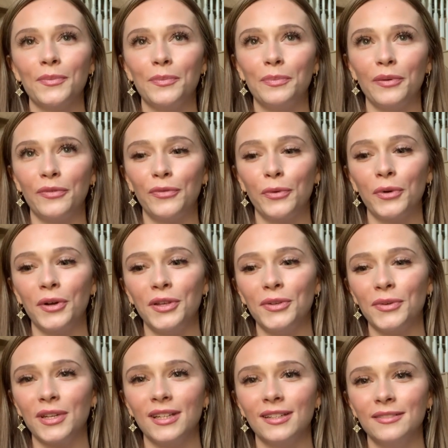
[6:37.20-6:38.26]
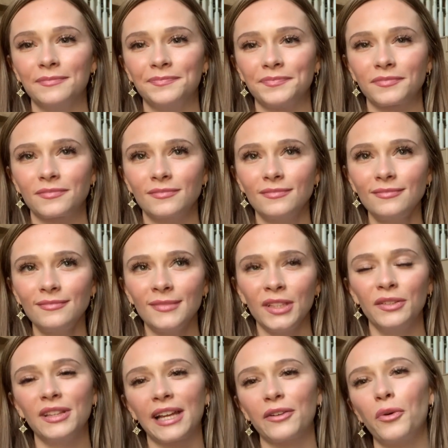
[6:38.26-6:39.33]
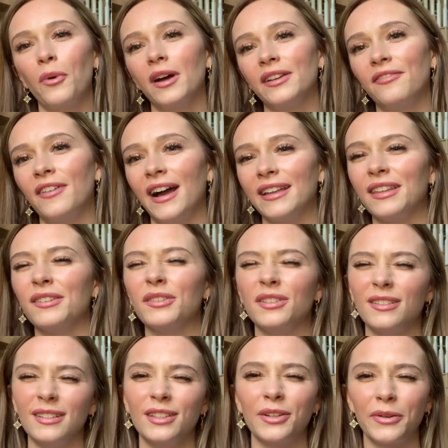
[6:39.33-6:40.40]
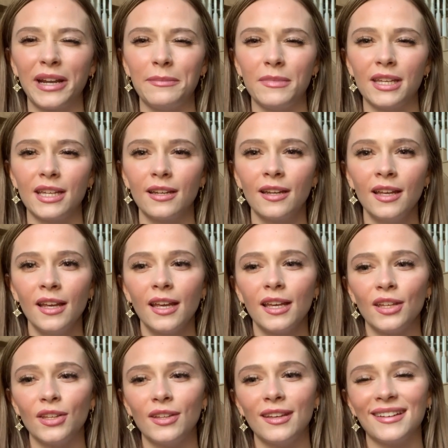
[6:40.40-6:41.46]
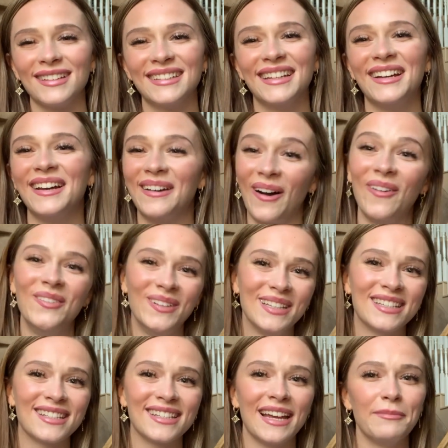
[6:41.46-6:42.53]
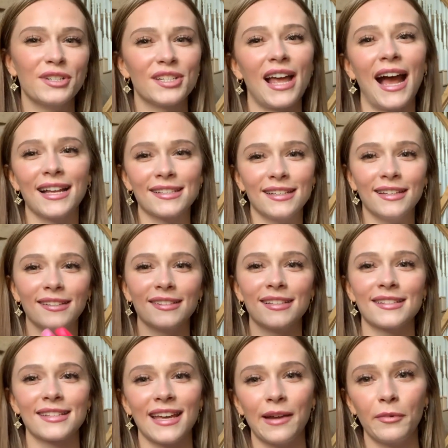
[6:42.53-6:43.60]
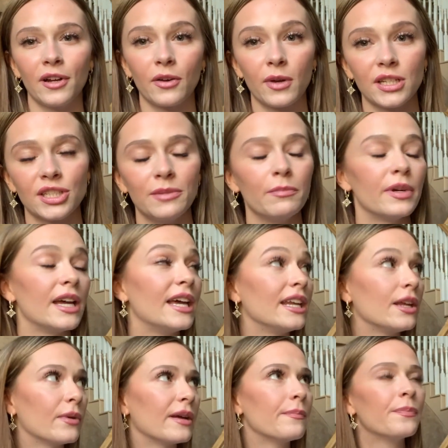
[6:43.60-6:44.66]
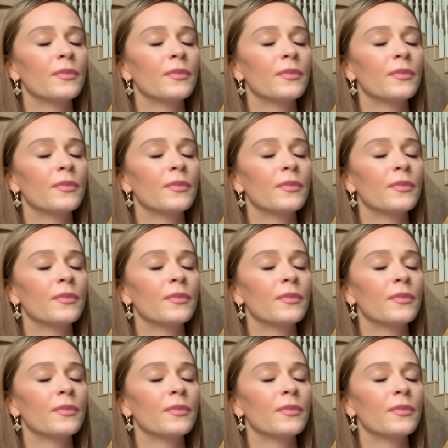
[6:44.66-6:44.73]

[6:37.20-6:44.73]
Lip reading: before you can like quantify, you know what I mean? Obviously, I'm just asking this camera a question, but anyway,